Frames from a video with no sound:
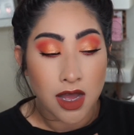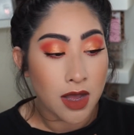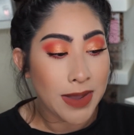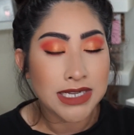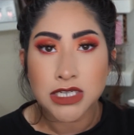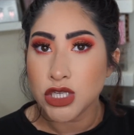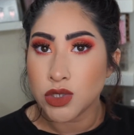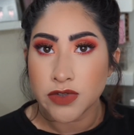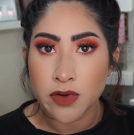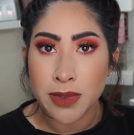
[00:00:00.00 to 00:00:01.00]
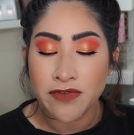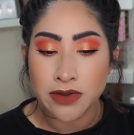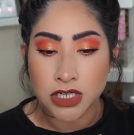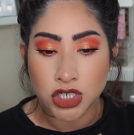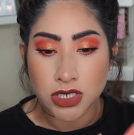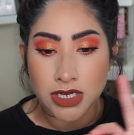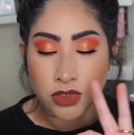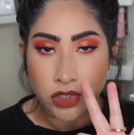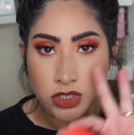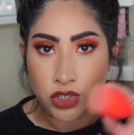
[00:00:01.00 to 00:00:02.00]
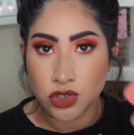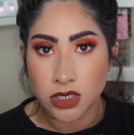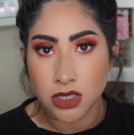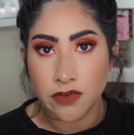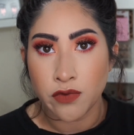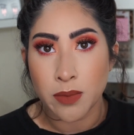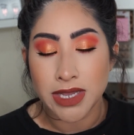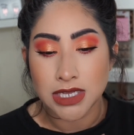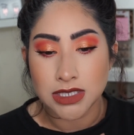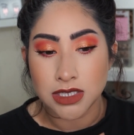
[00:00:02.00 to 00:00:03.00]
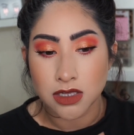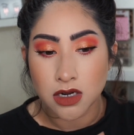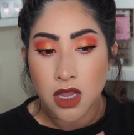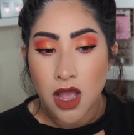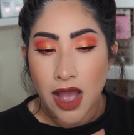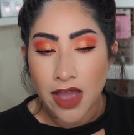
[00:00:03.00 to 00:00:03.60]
I didn't use it for my foundation. I used it strictly for my concealer.